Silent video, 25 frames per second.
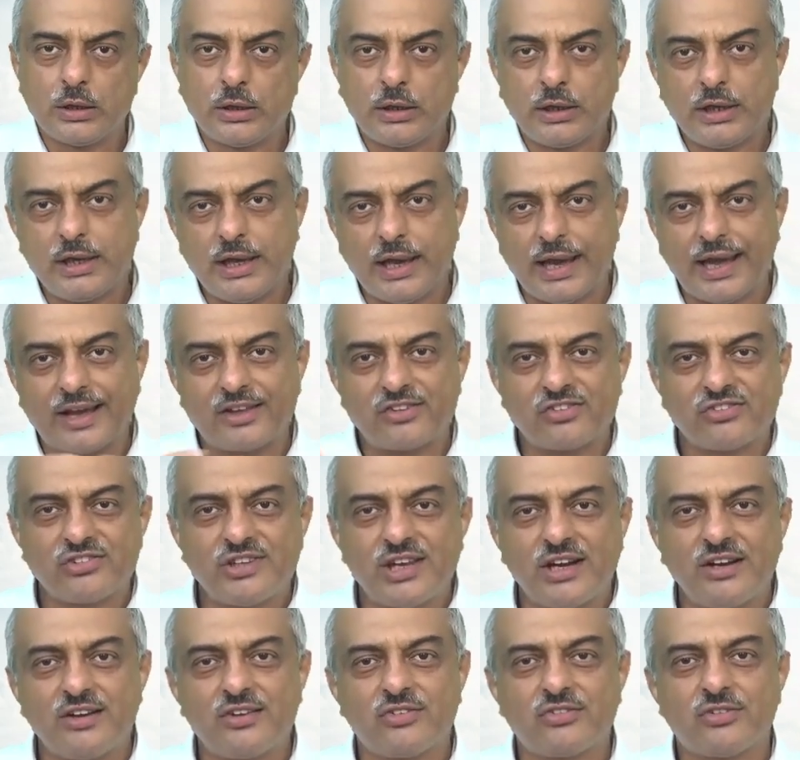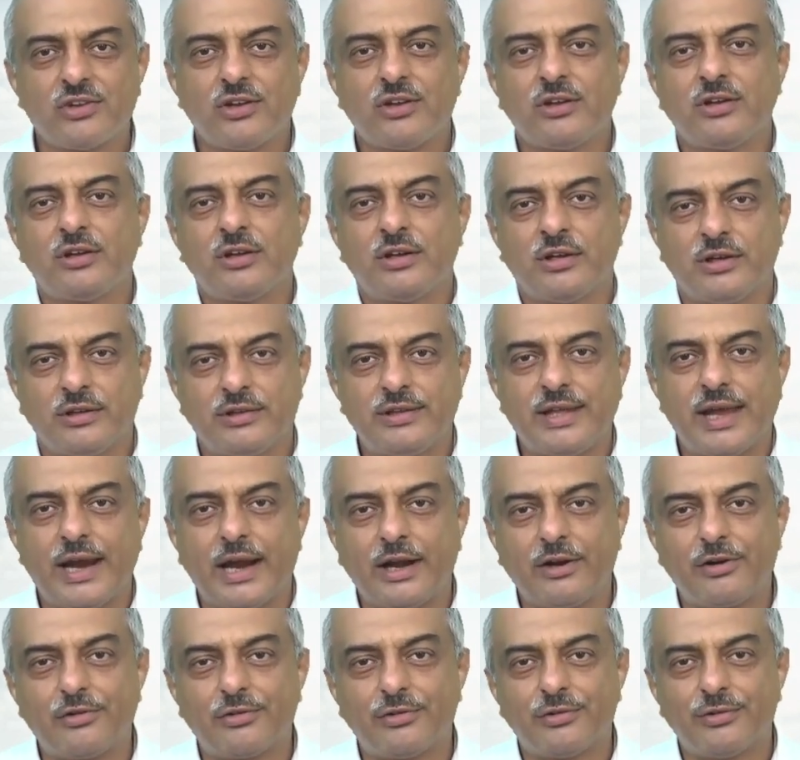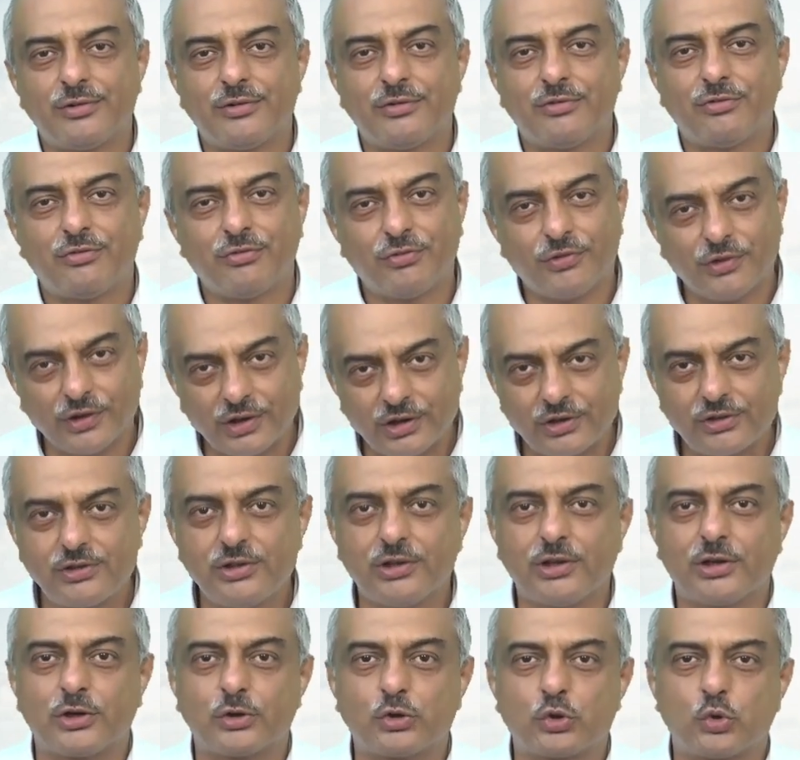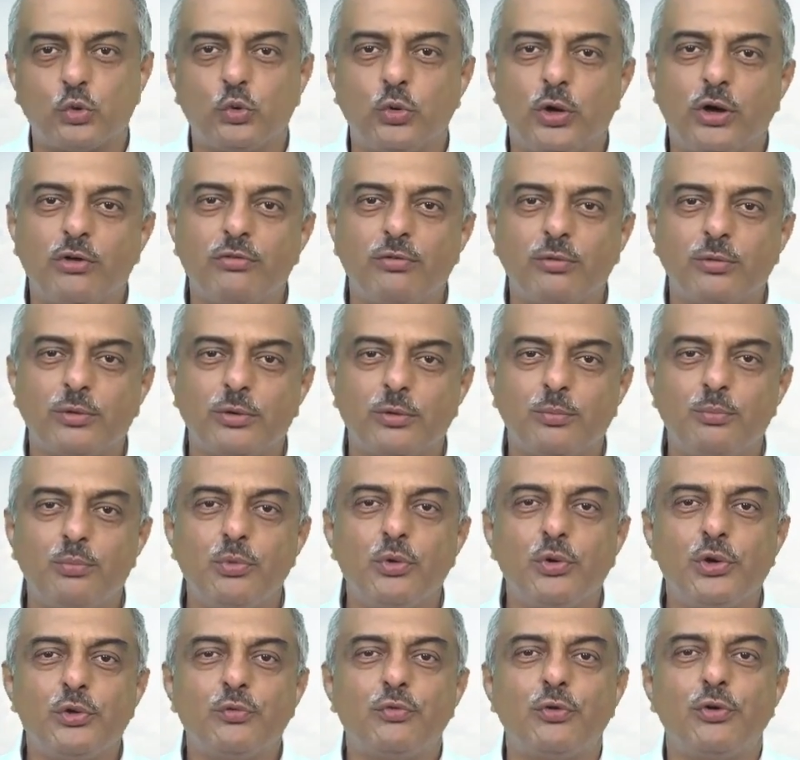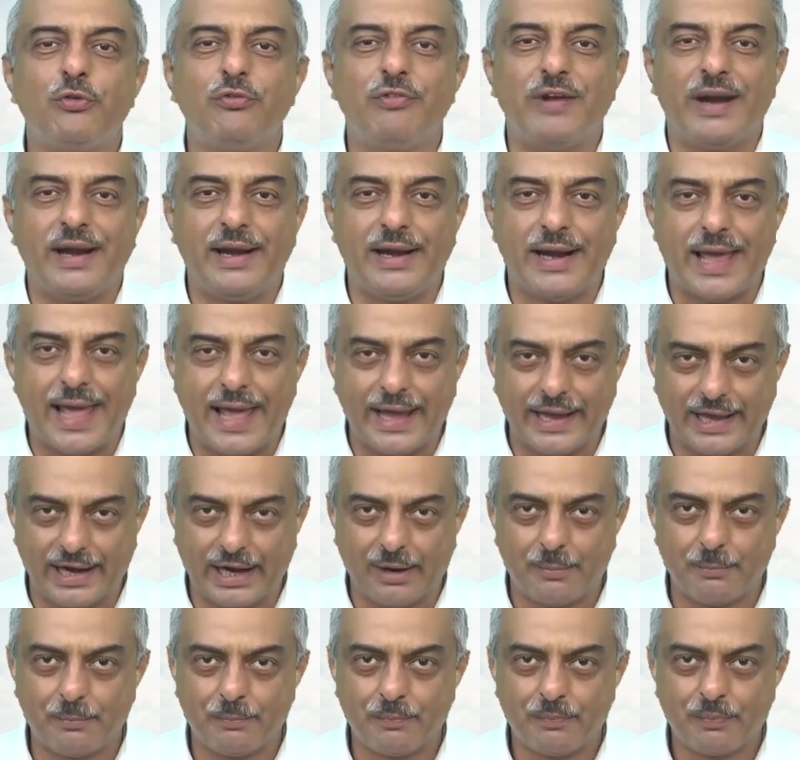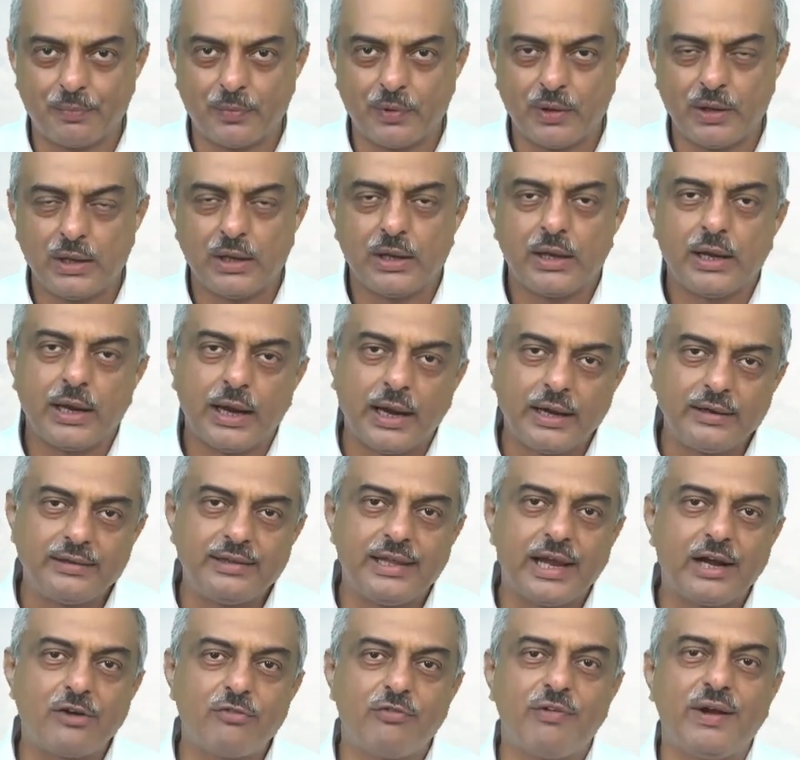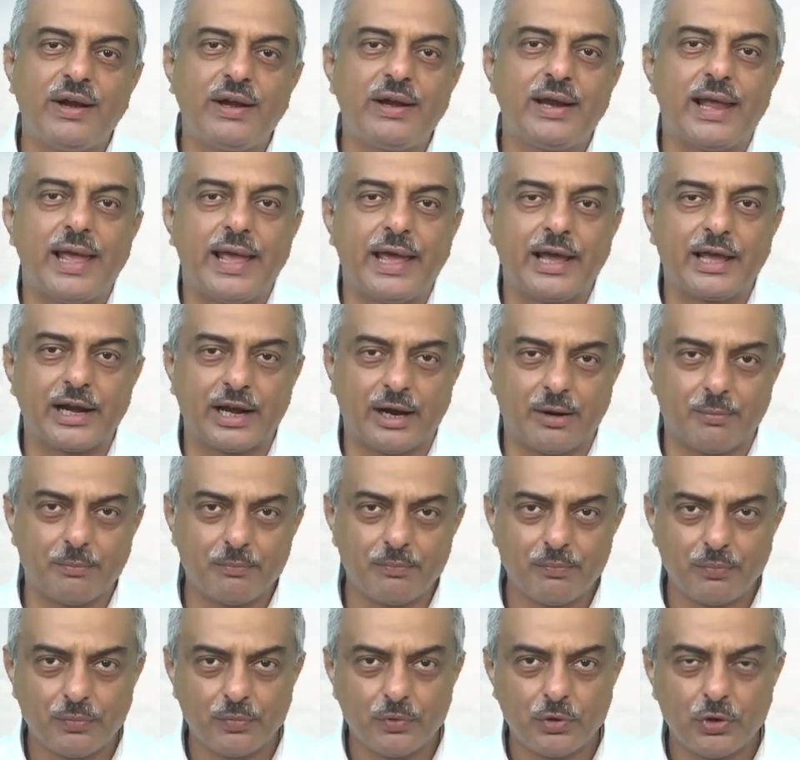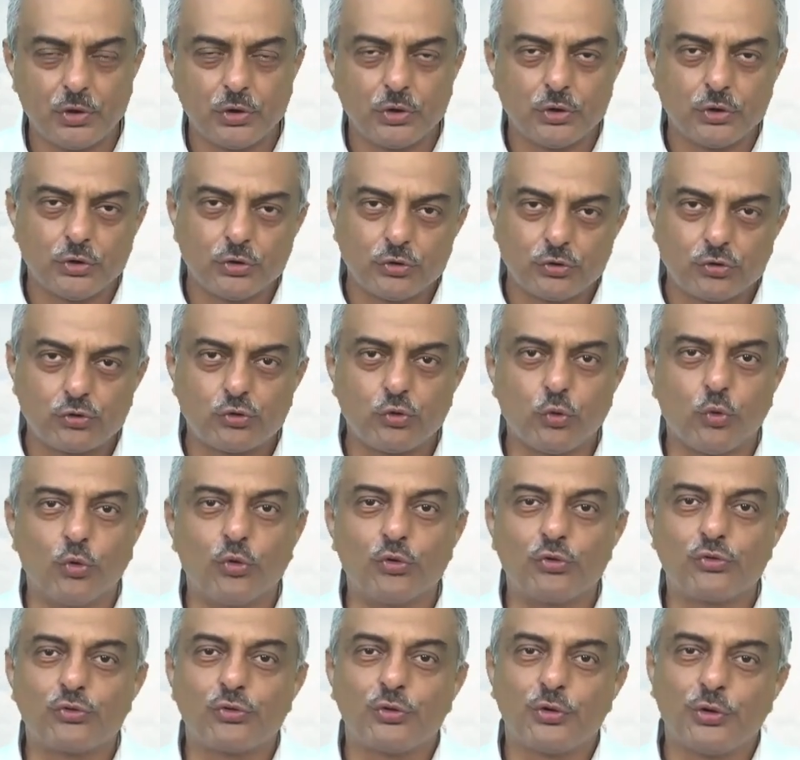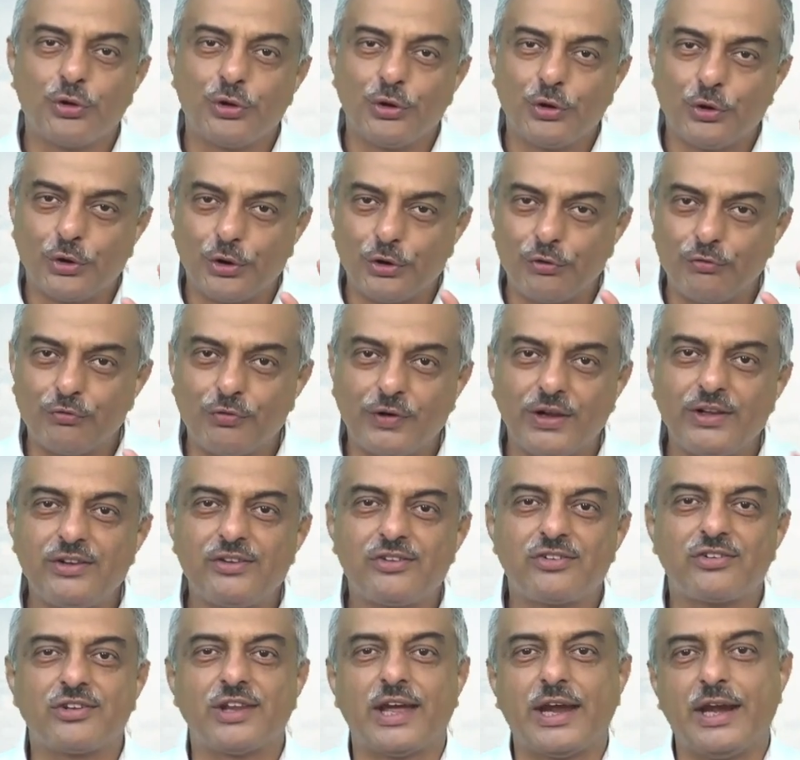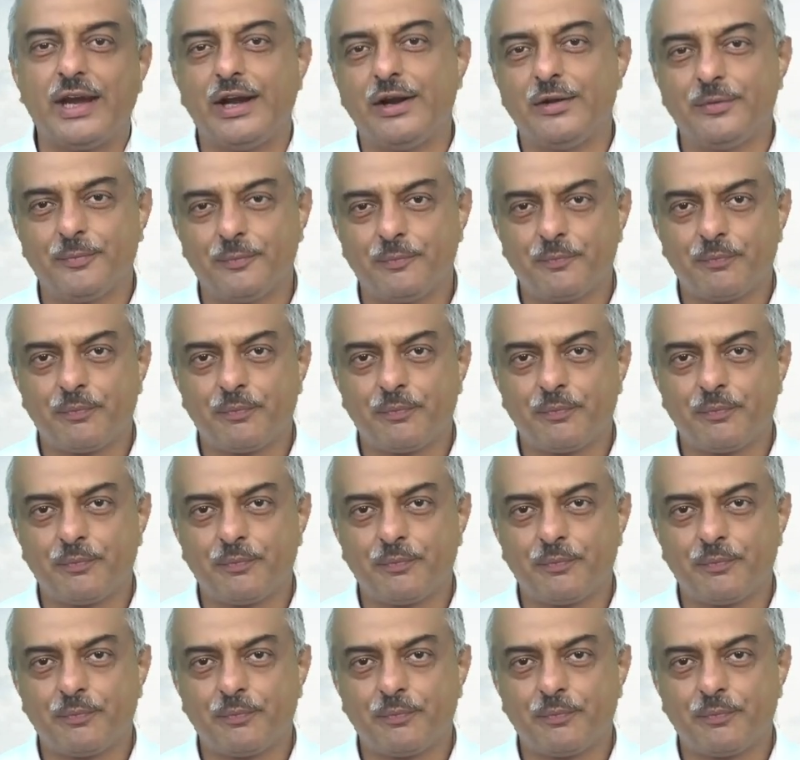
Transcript: He extends that further through a beautiful Venn diagram. And that Venn diagram shows on one side